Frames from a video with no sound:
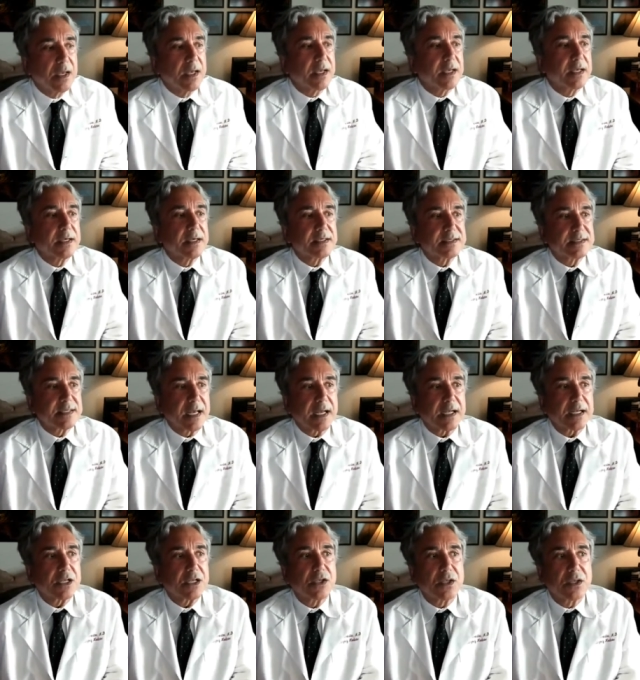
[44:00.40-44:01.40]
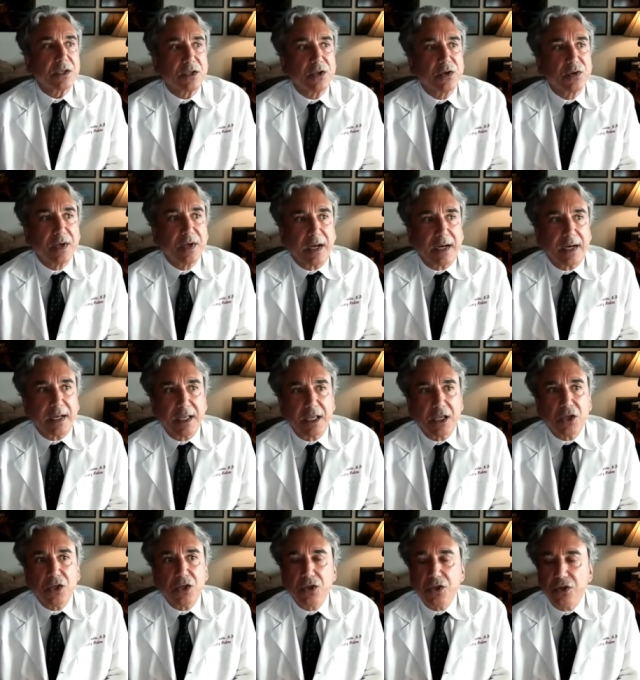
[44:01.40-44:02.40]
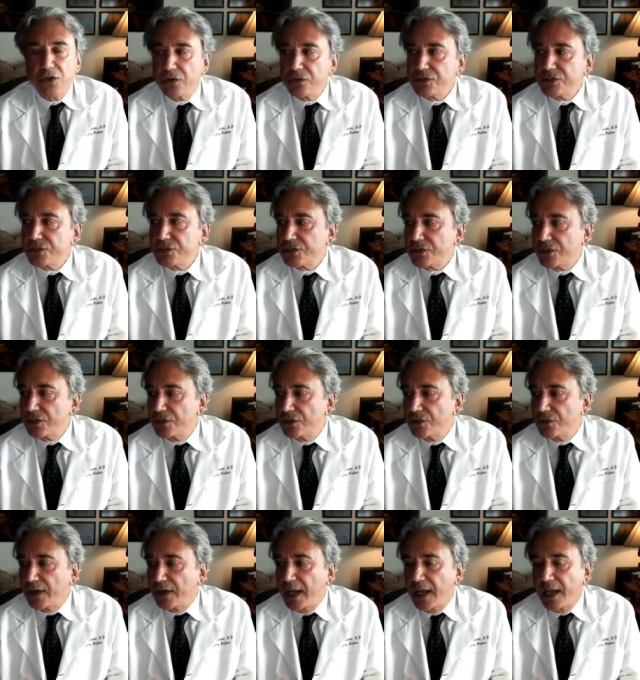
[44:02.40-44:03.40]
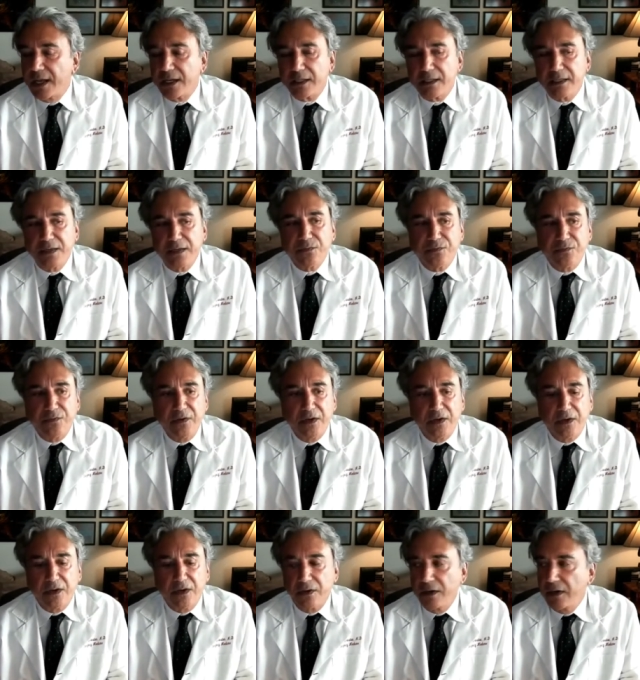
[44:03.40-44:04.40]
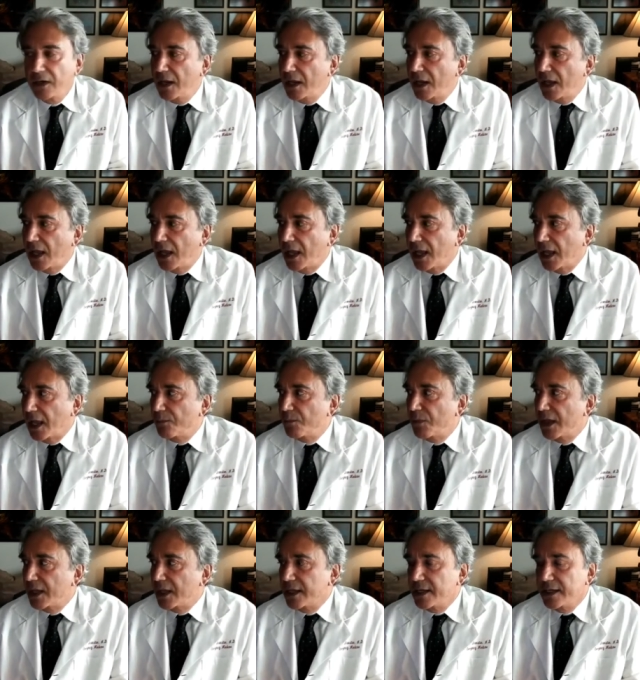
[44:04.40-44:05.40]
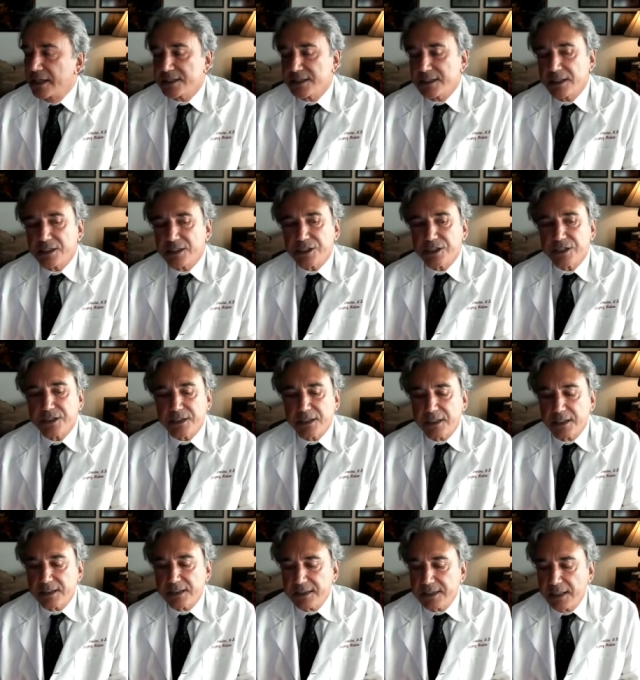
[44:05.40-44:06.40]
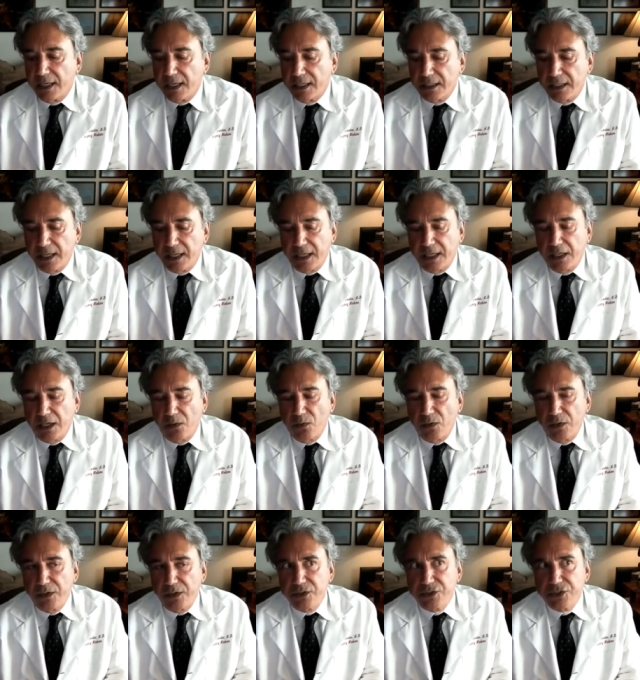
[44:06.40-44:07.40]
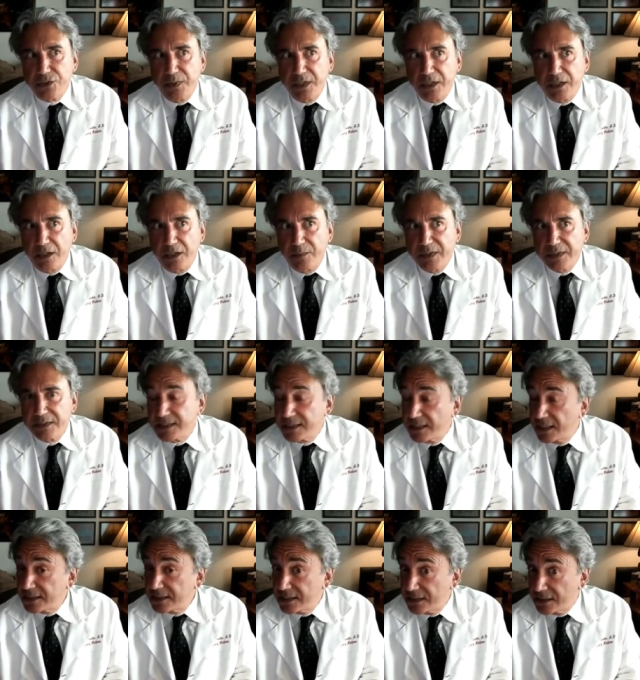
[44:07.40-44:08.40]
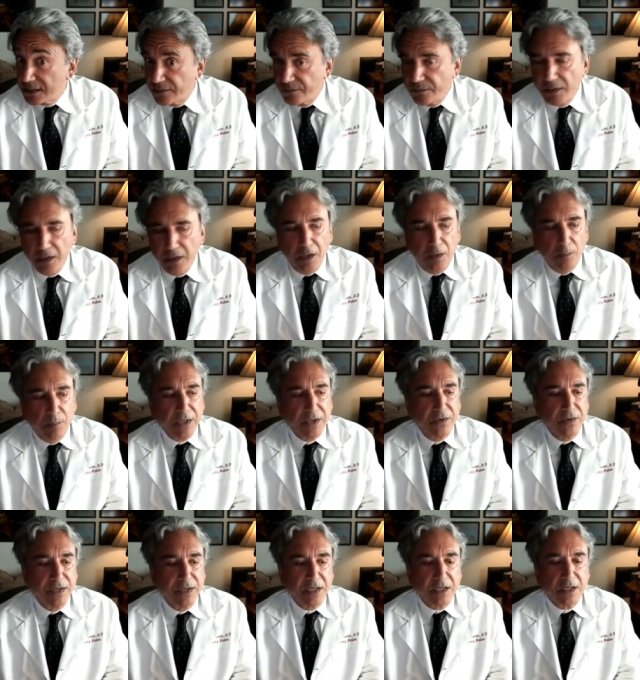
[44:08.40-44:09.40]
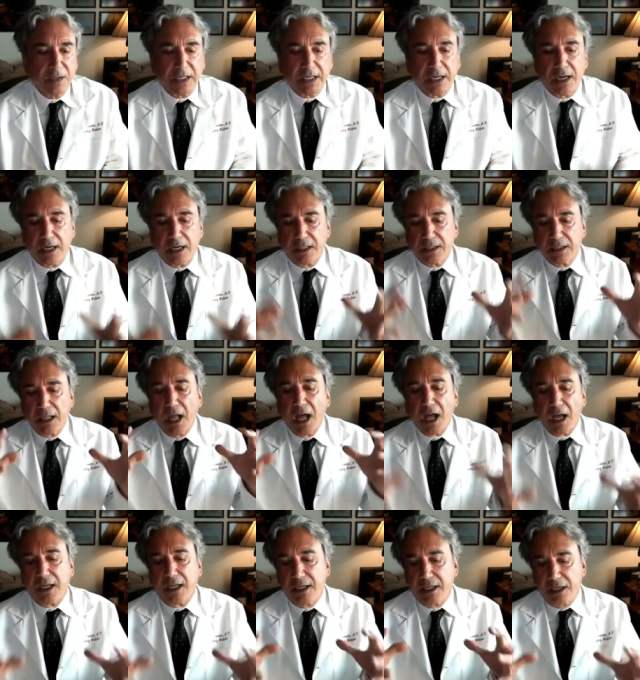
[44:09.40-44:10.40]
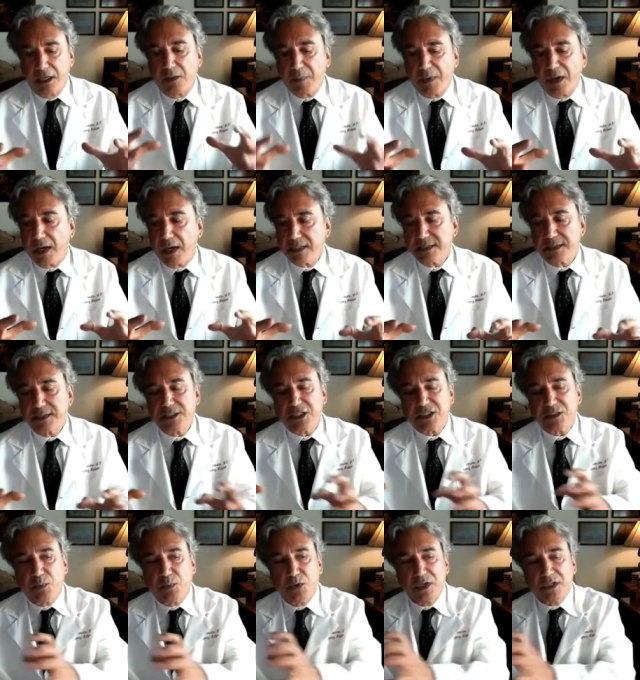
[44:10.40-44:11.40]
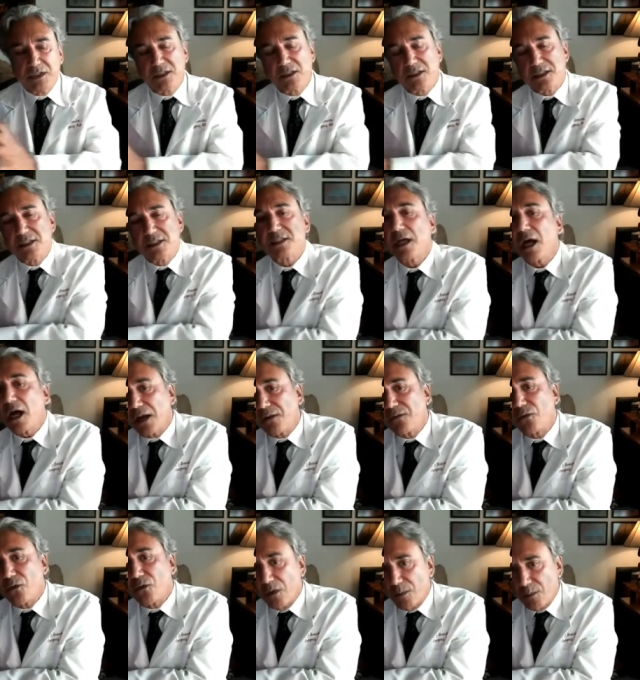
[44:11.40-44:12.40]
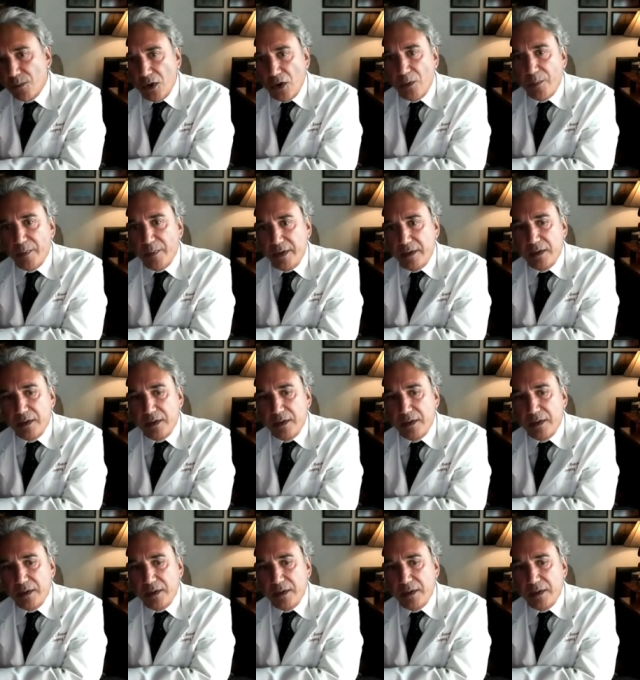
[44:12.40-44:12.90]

is that you got to get used to handling fear and making decisions. And it's not like you should become insensitive, but you need to kind of lock it in a box and just put it to the side for a moment.